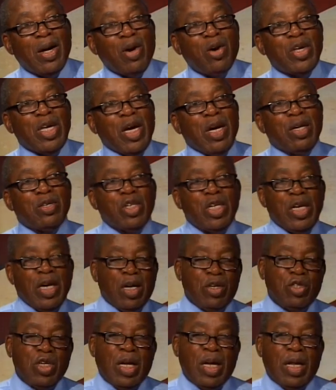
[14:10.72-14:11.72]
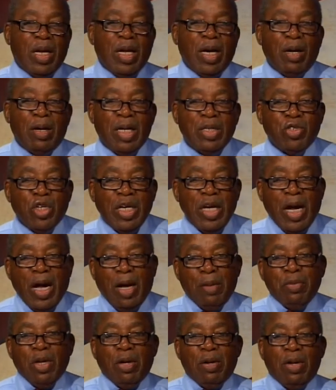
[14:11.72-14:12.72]
Oh yes. And
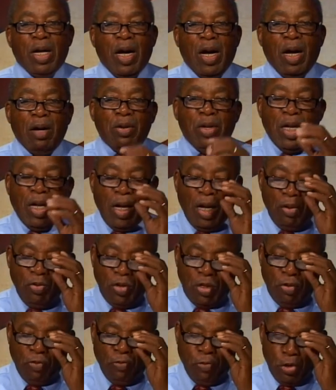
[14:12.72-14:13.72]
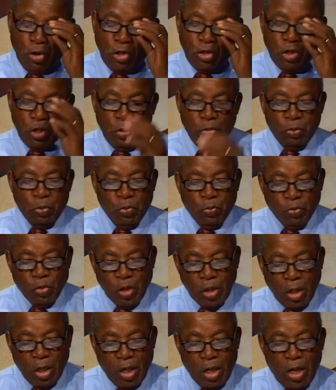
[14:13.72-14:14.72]
I was the first
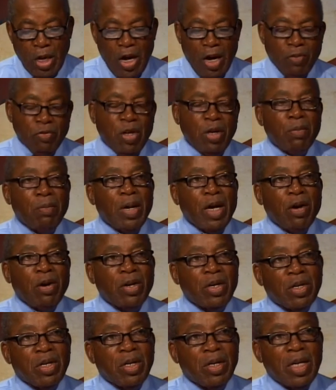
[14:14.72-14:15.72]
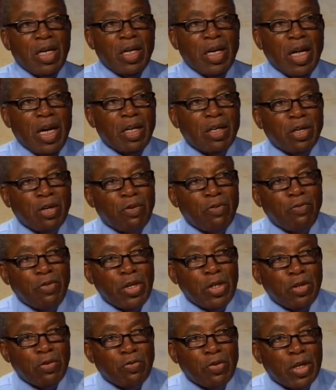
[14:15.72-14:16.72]
African American elected
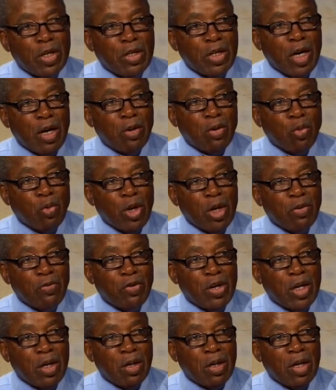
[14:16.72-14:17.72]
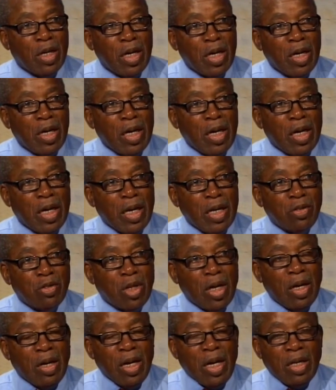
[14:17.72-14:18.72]
official for the town of Winterville, and
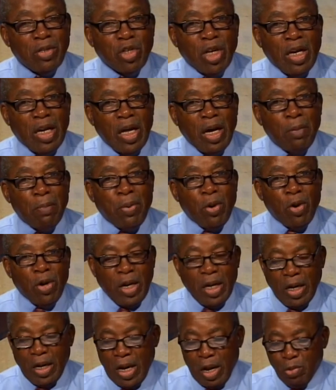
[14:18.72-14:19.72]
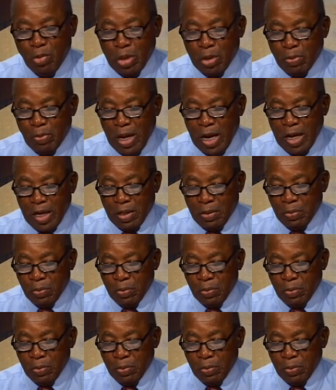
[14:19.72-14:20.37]
as at that point, and that was back